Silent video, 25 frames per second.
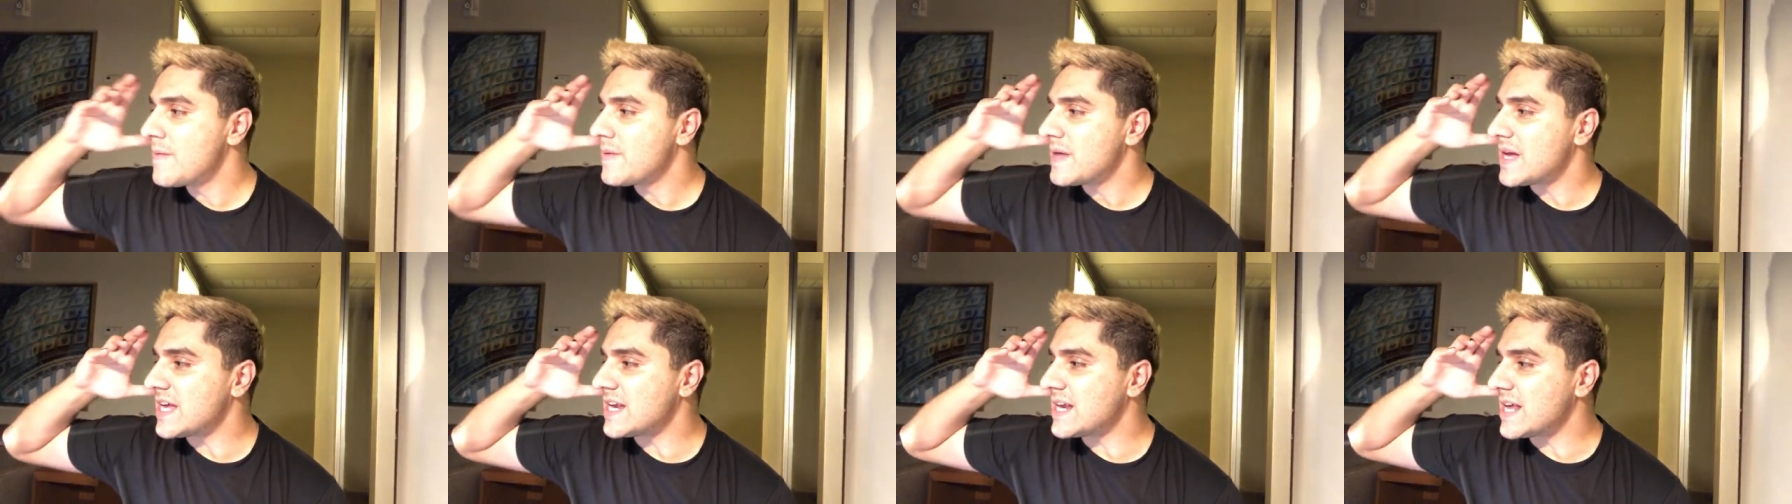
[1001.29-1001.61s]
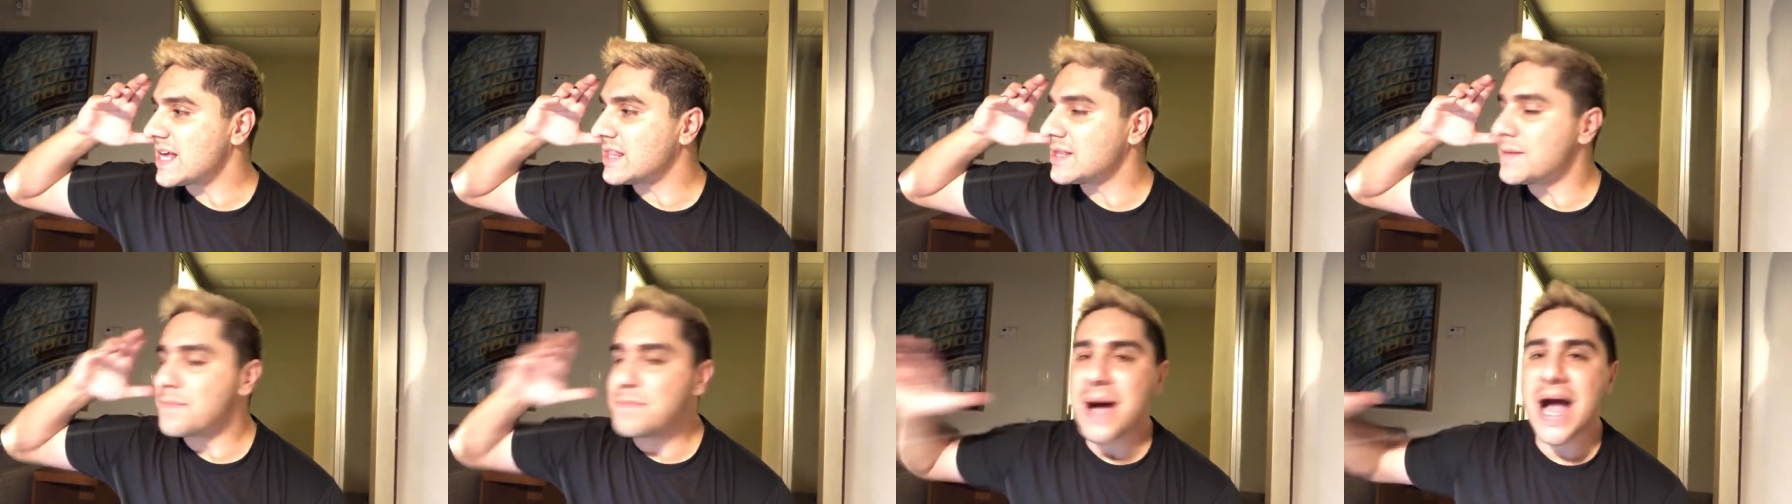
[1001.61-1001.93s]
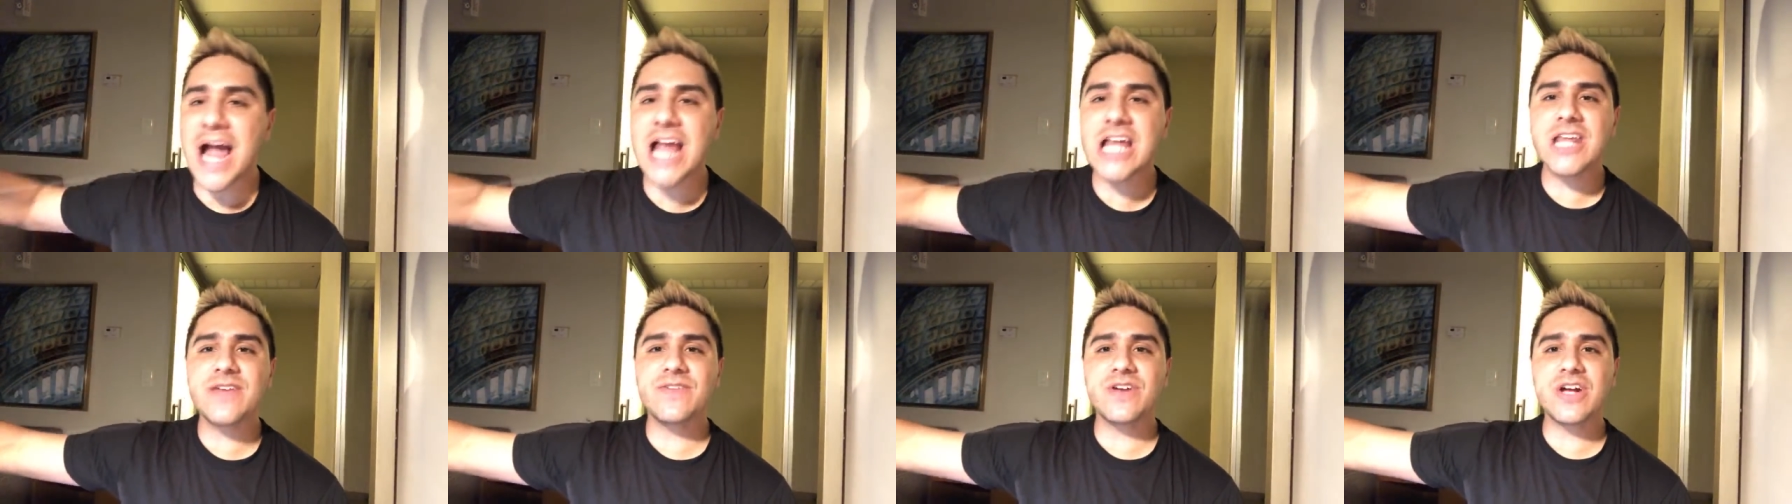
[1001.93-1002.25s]
in the
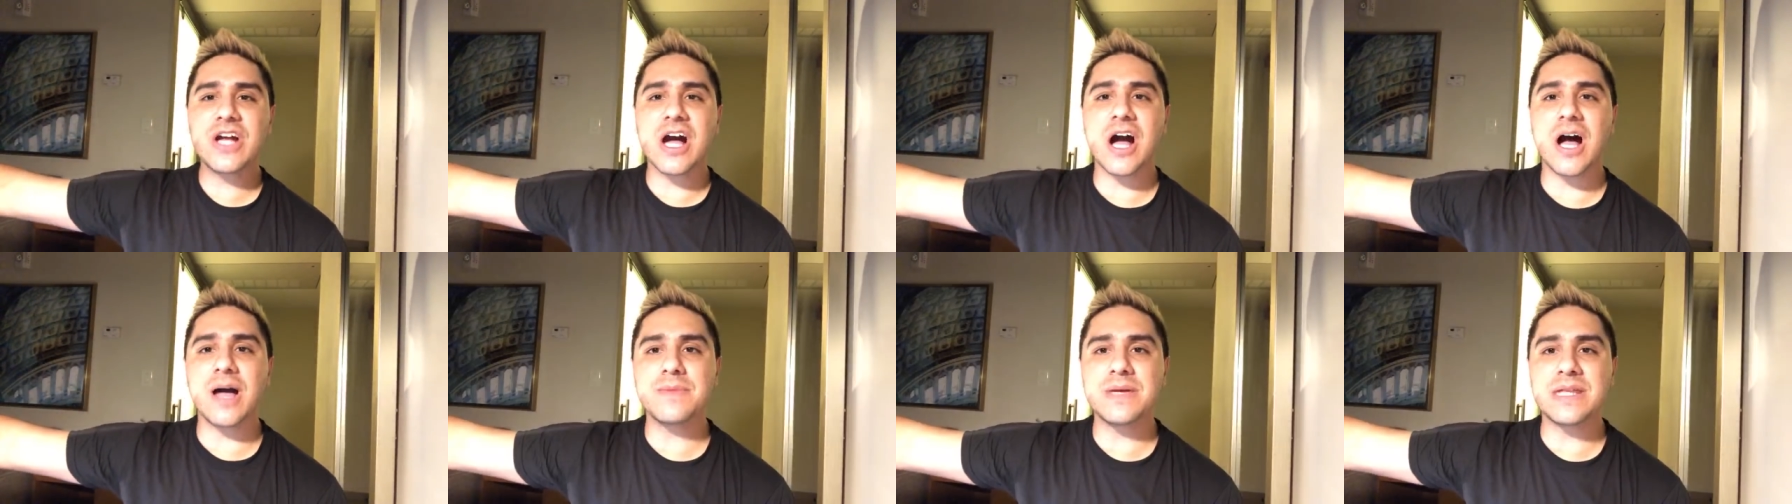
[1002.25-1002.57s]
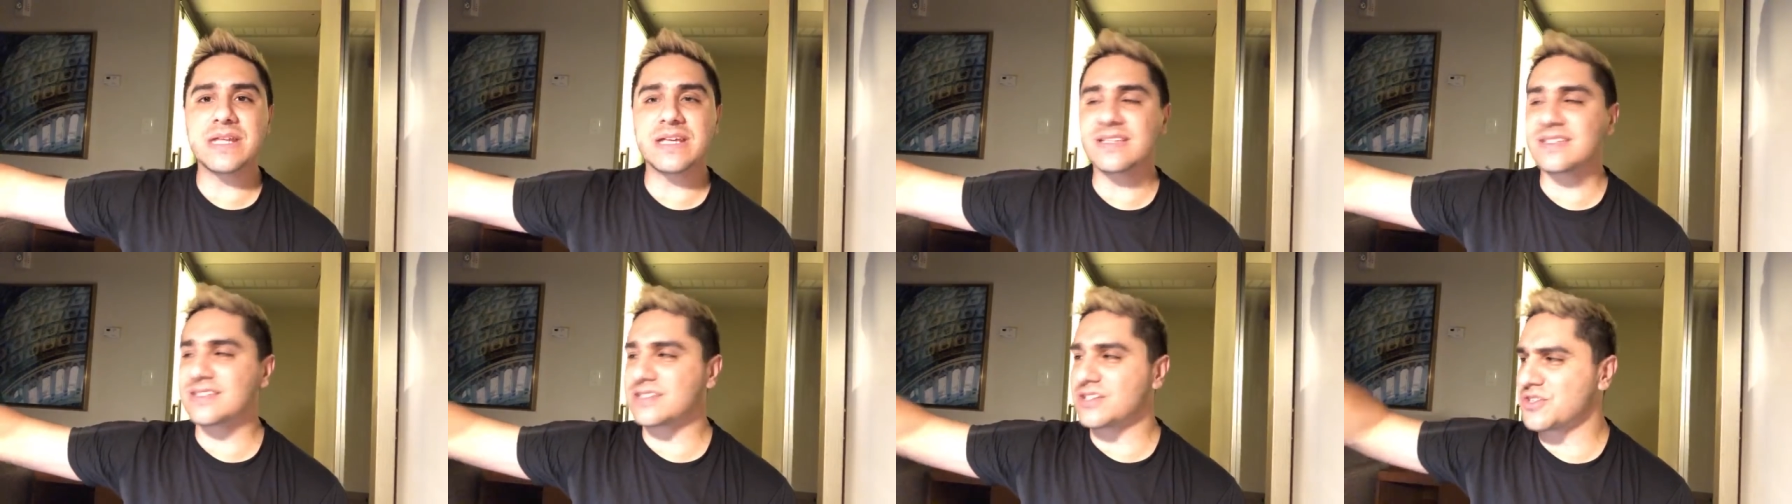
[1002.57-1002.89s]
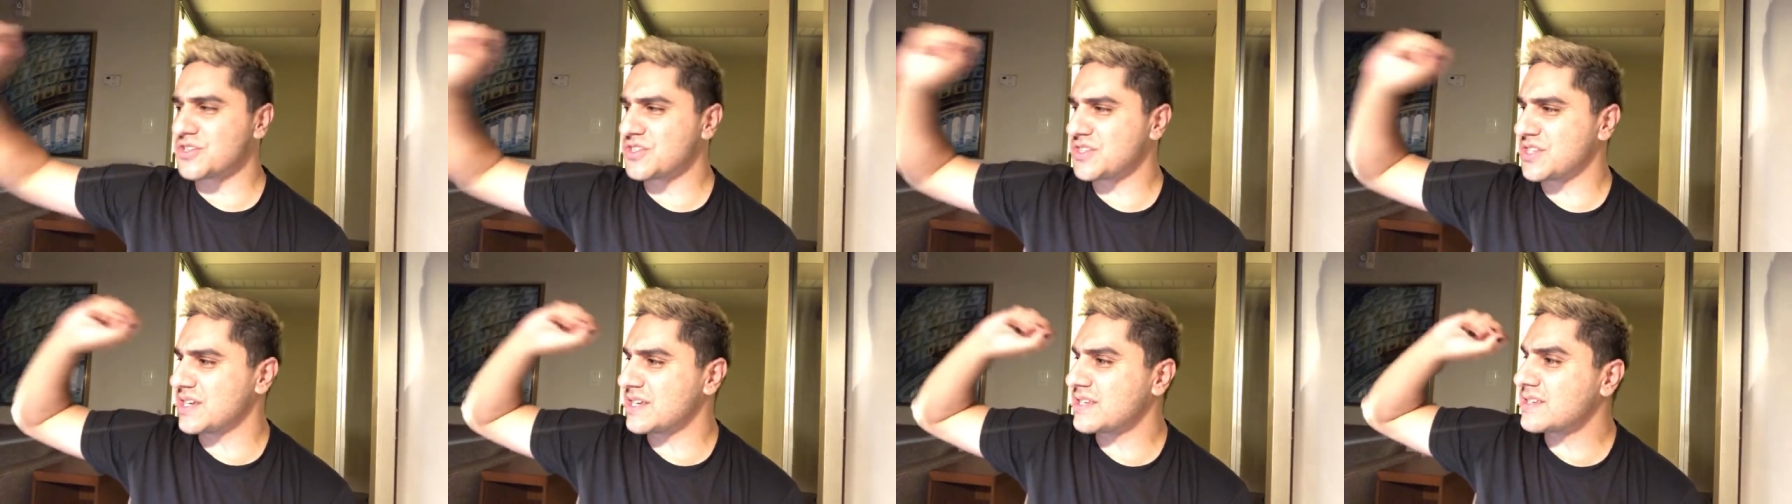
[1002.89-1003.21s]
mind of a communist,
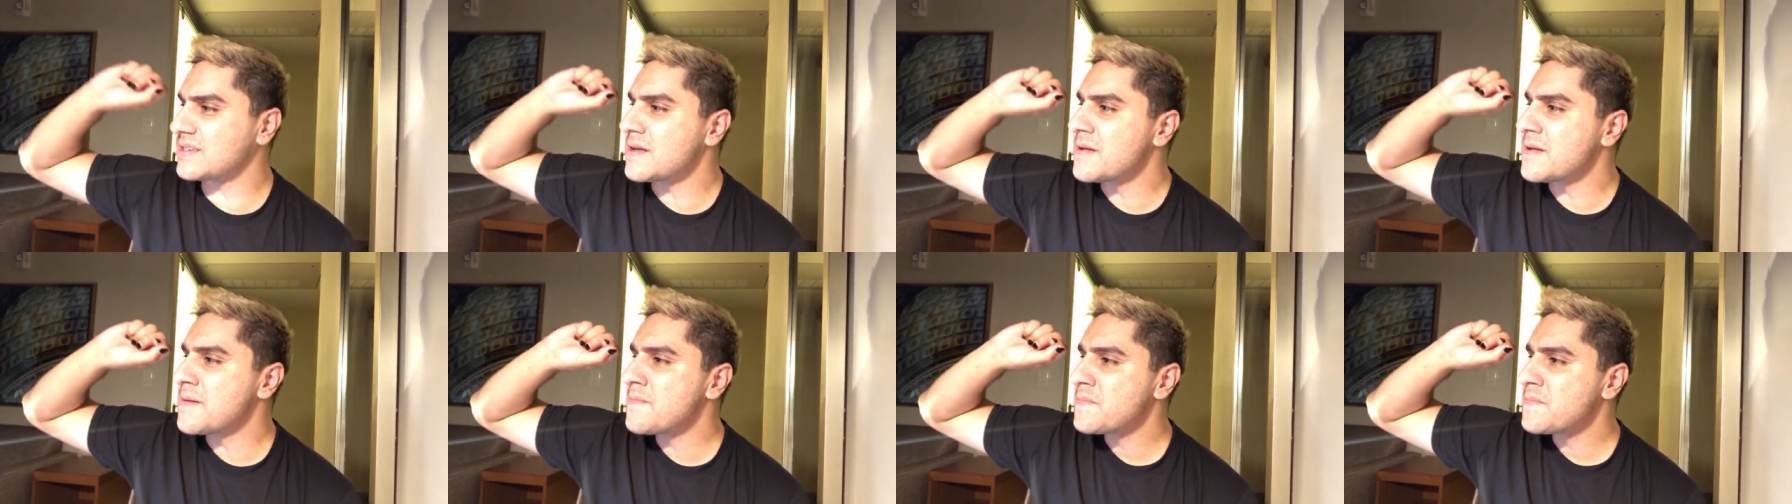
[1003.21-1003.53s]
there's this